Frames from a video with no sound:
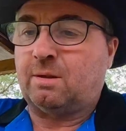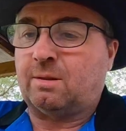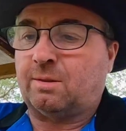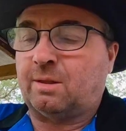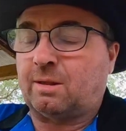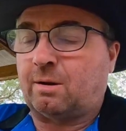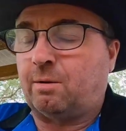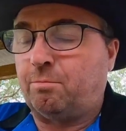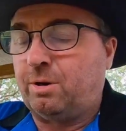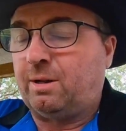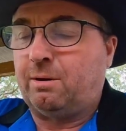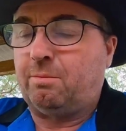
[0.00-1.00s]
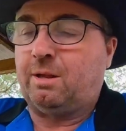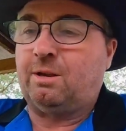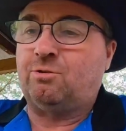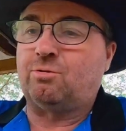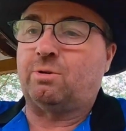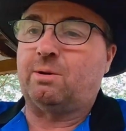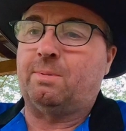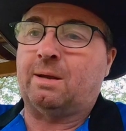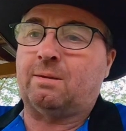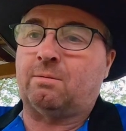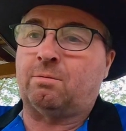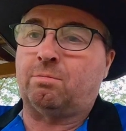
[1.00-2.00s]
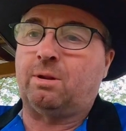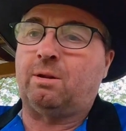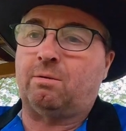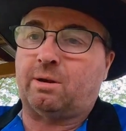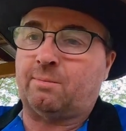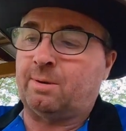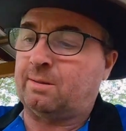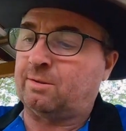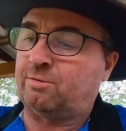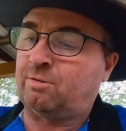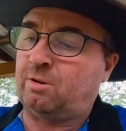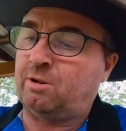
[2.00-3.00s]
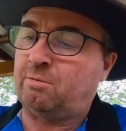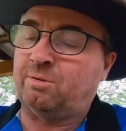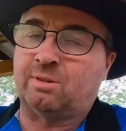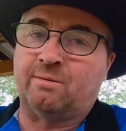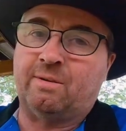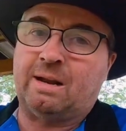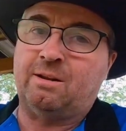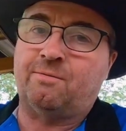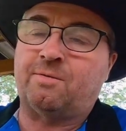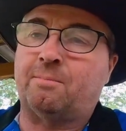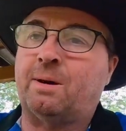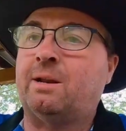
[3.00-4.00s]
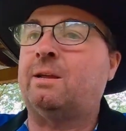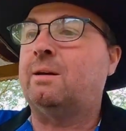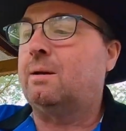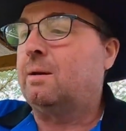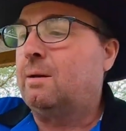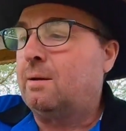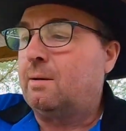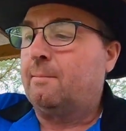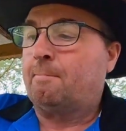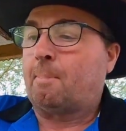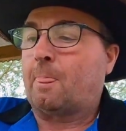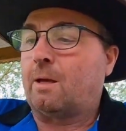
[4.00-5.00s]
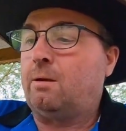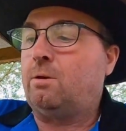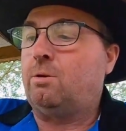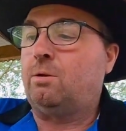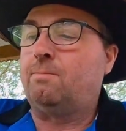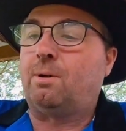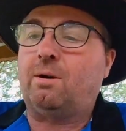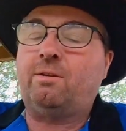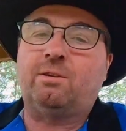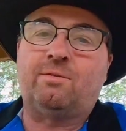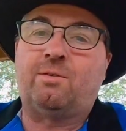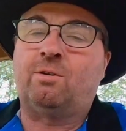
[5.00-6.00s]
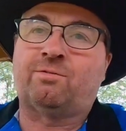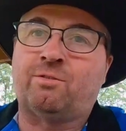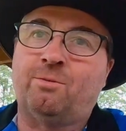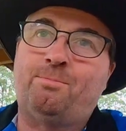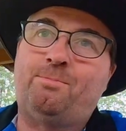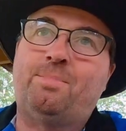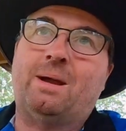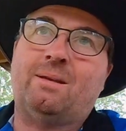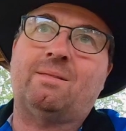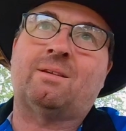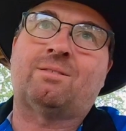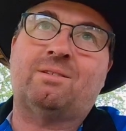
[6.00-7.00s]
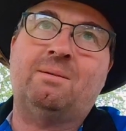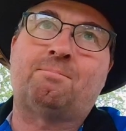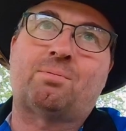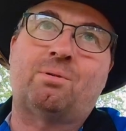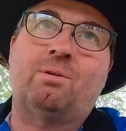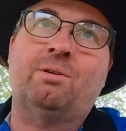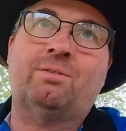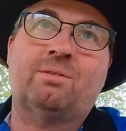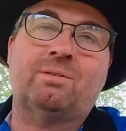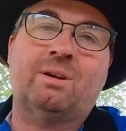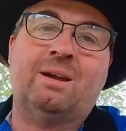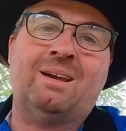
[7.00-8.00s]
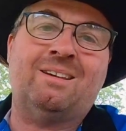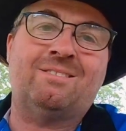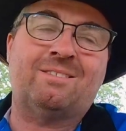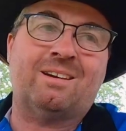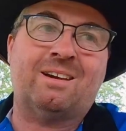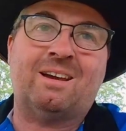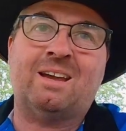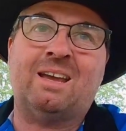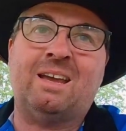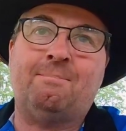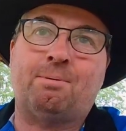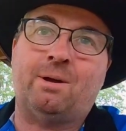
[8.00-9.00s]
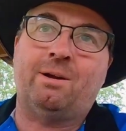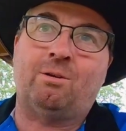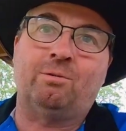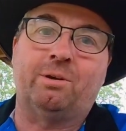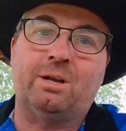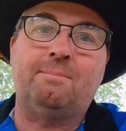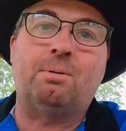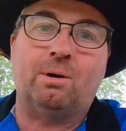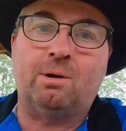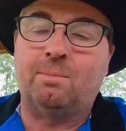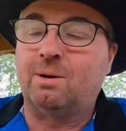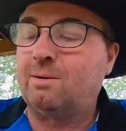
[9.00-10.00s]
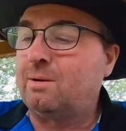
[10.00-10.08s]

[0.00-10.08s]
The other thing that I really enjoyed really like about the ZOLEO is the value for money. You buy the device for about the same price as a plain old EPIRB.